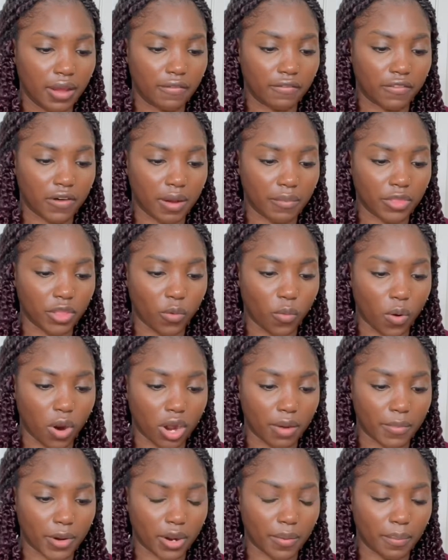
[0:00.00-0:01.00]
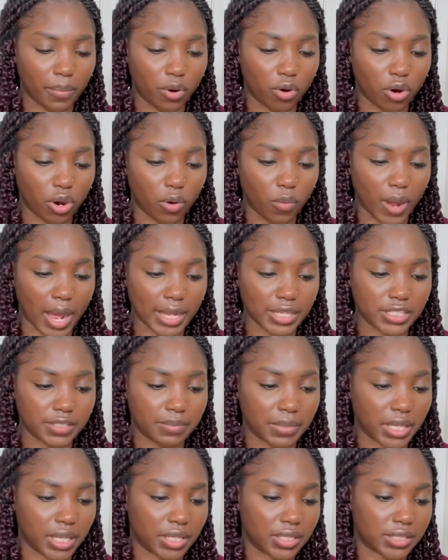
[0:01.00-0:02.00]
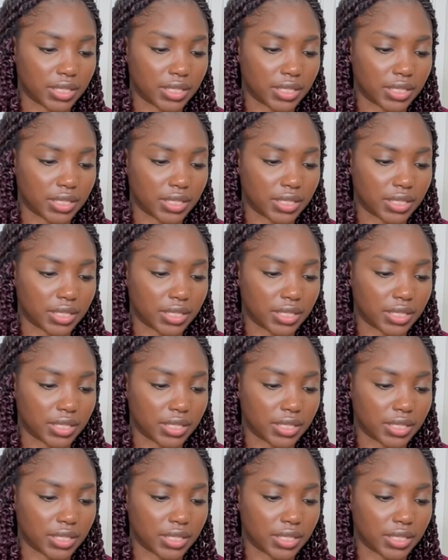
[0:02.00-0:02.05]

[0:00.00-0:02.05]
from the warmer, pour wax beads